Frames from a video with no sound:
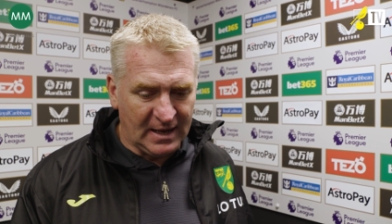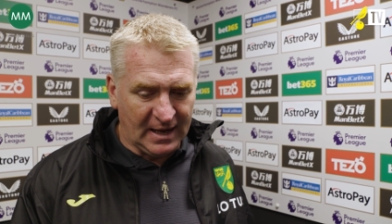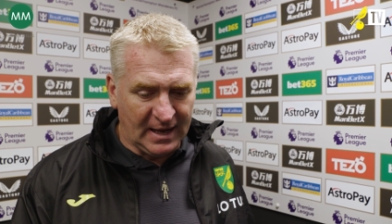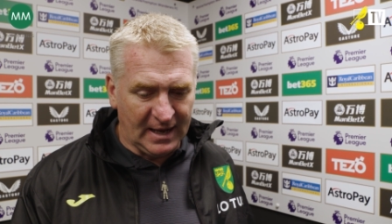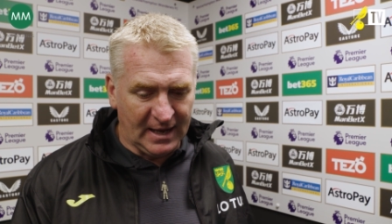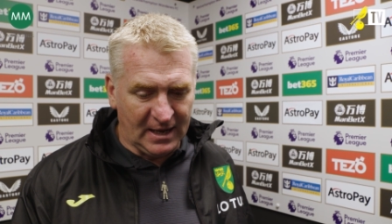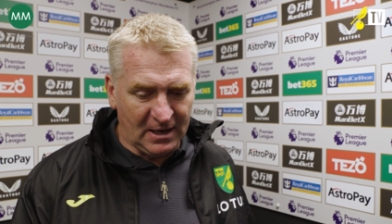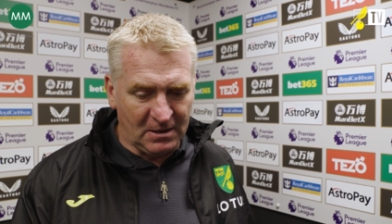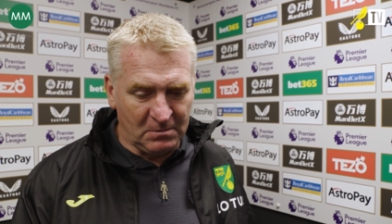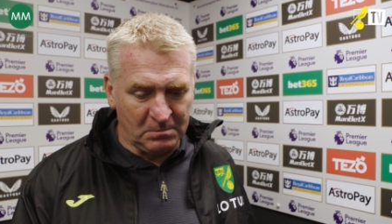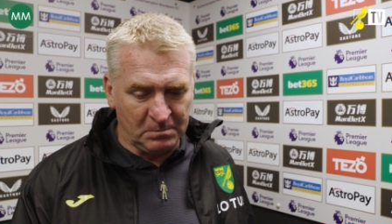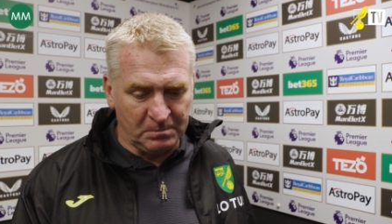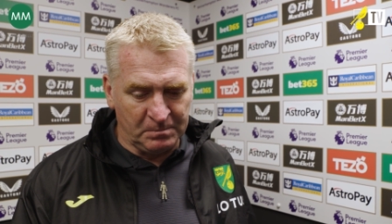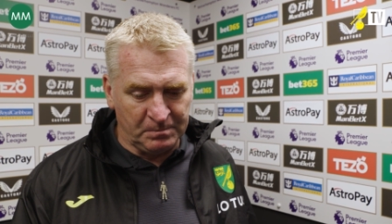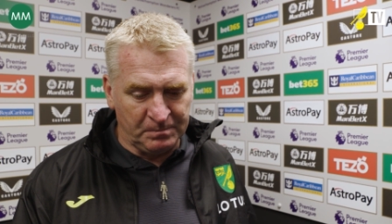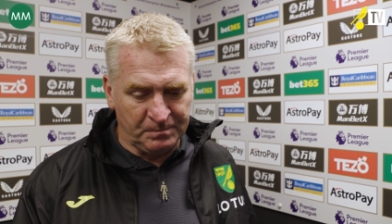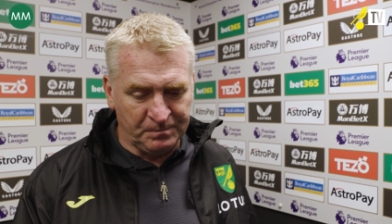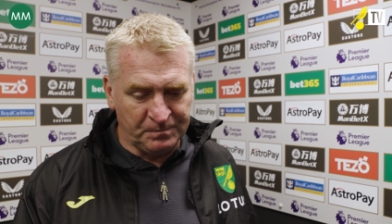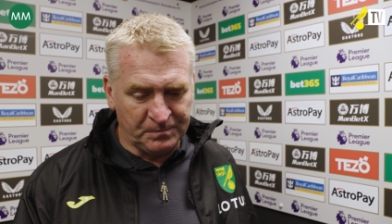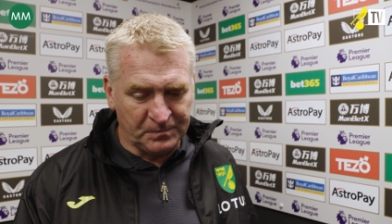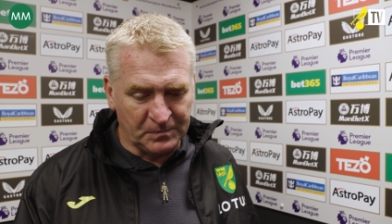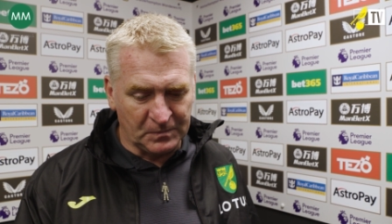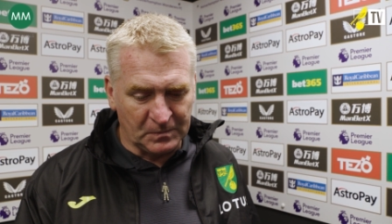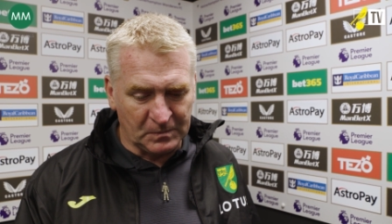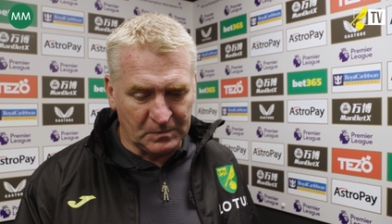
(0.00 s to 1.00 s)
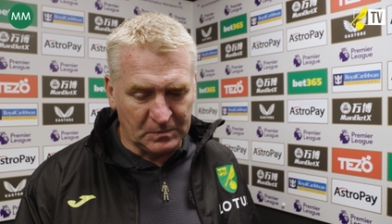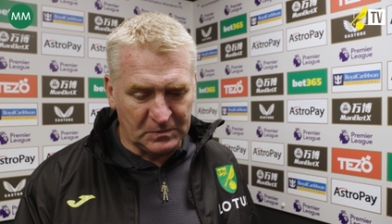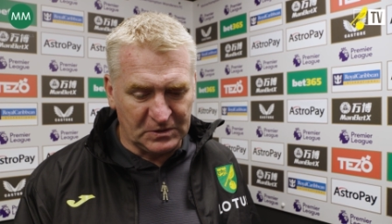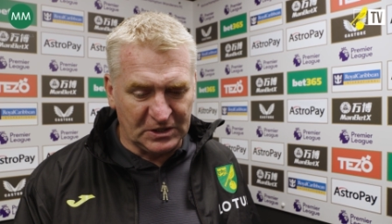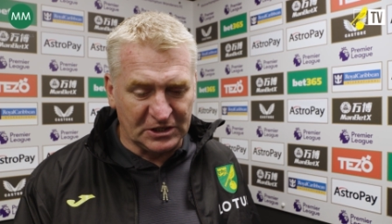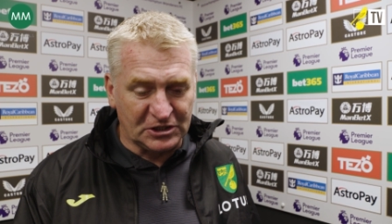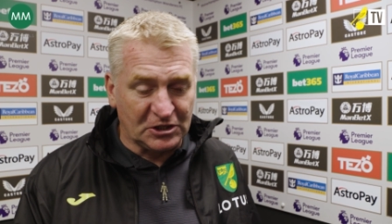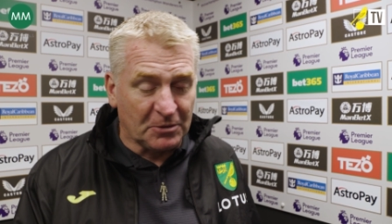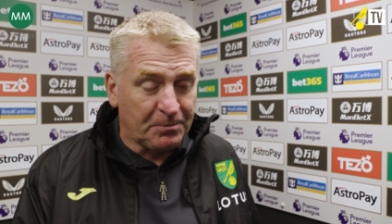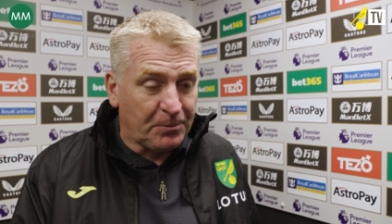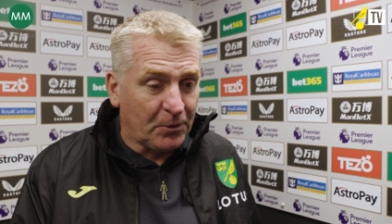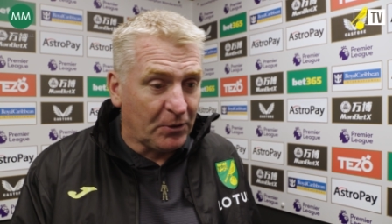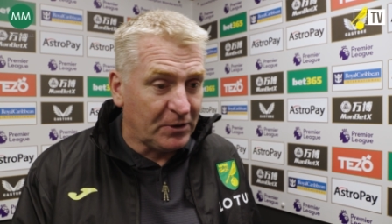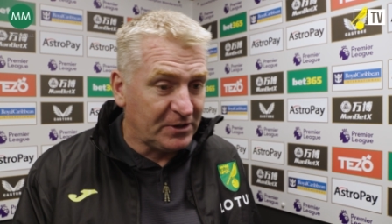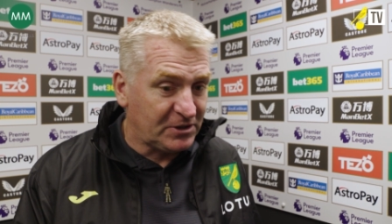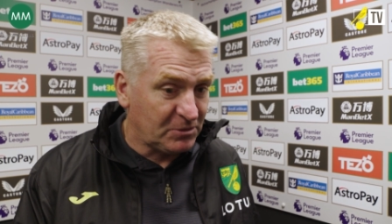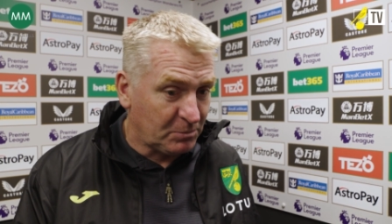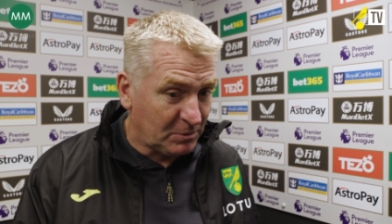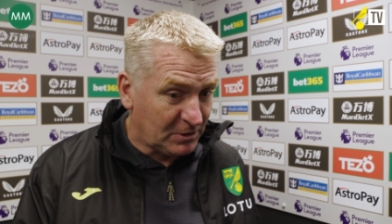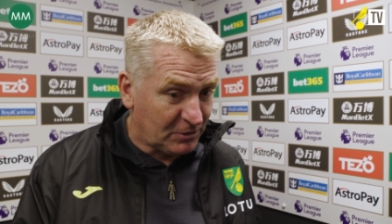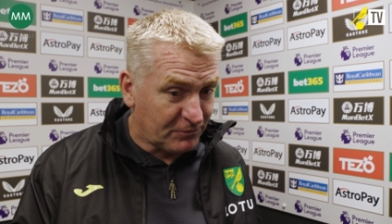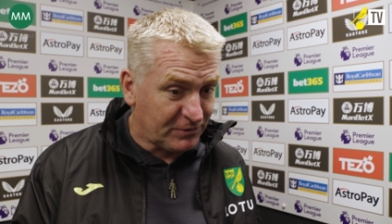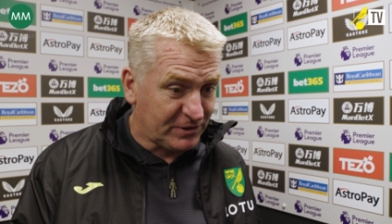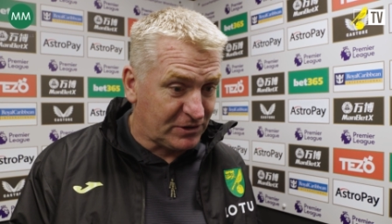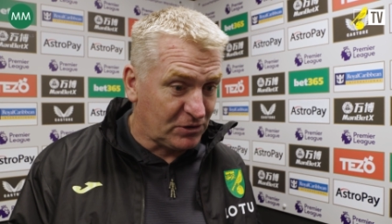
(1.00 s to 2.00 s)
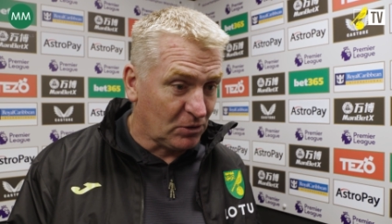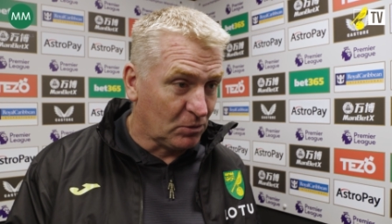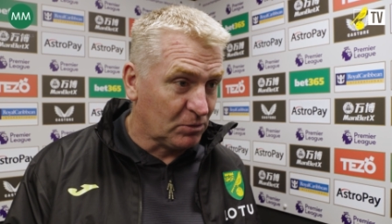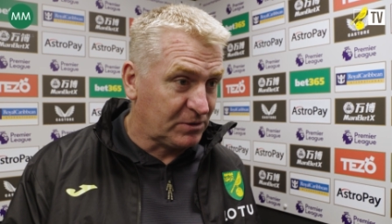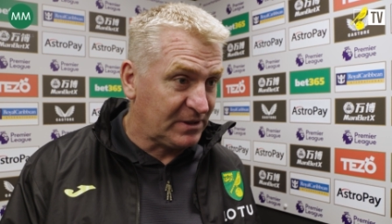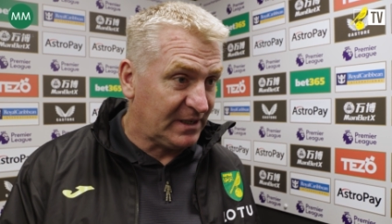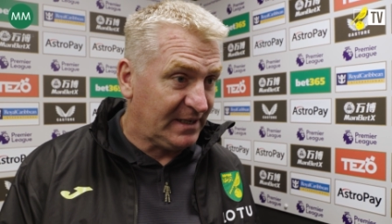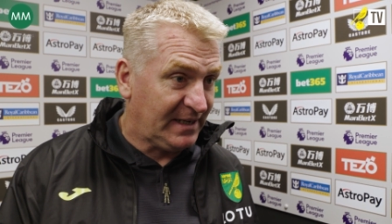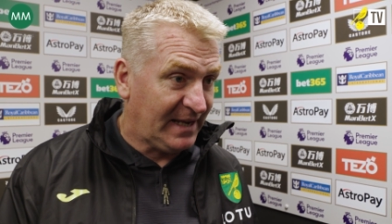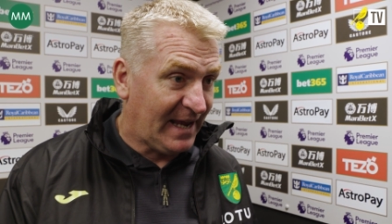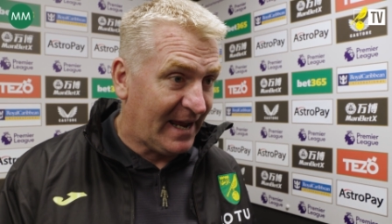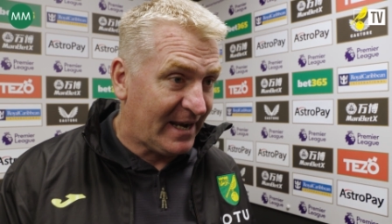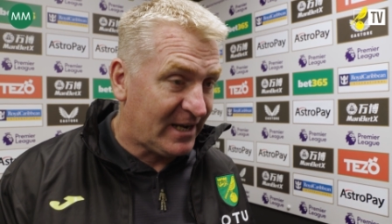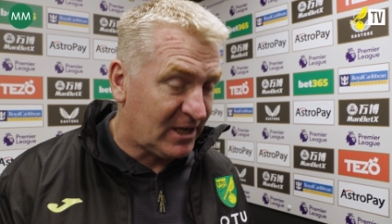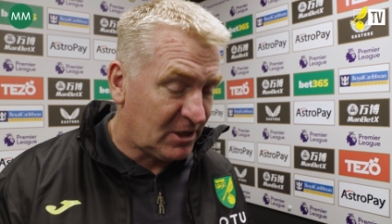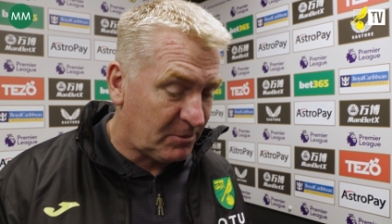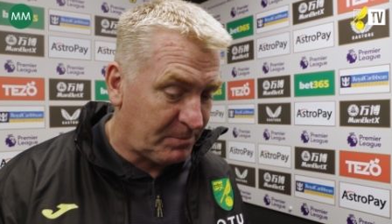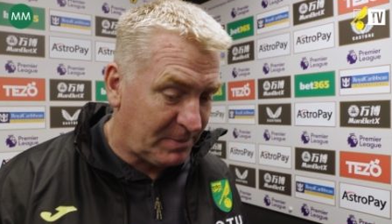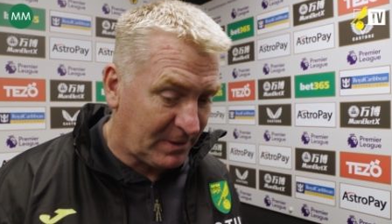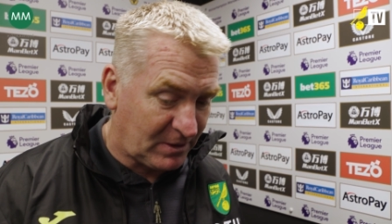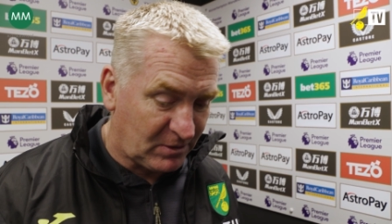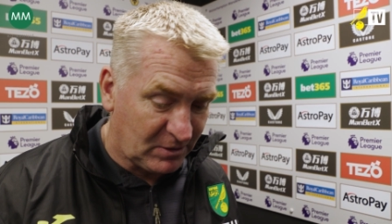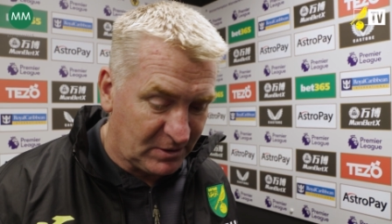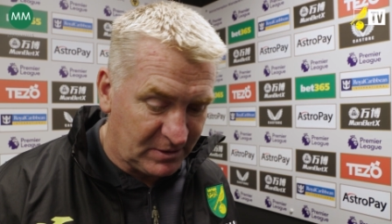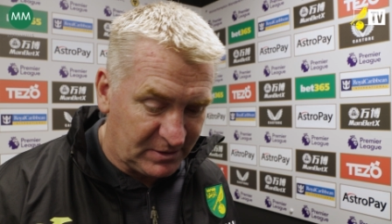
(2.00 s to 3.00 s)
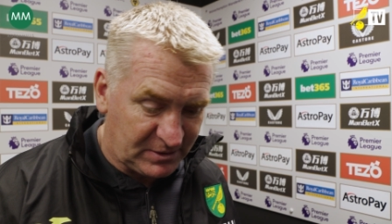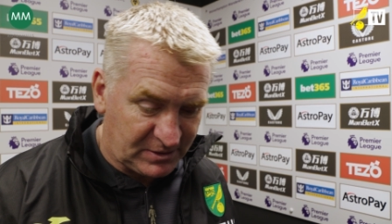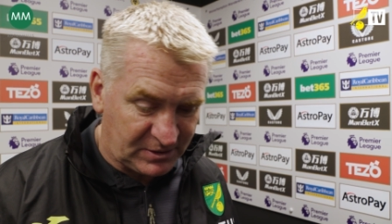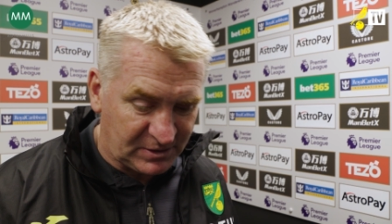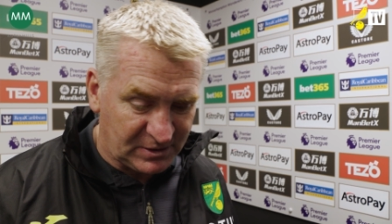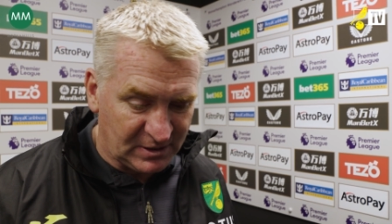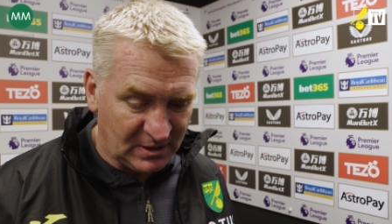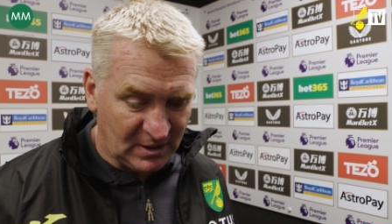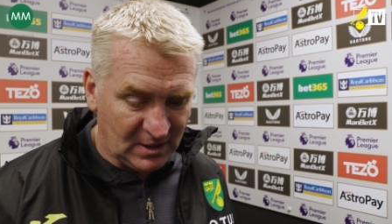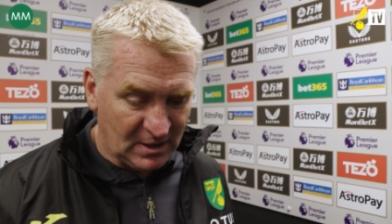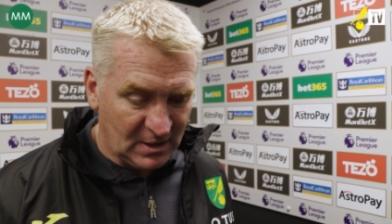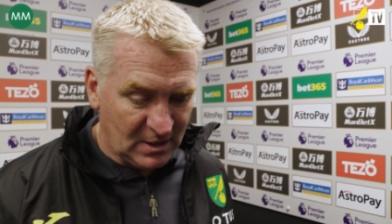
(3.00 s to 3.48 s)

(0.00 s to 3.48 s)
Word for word: Um, disappointed with the result in the end because.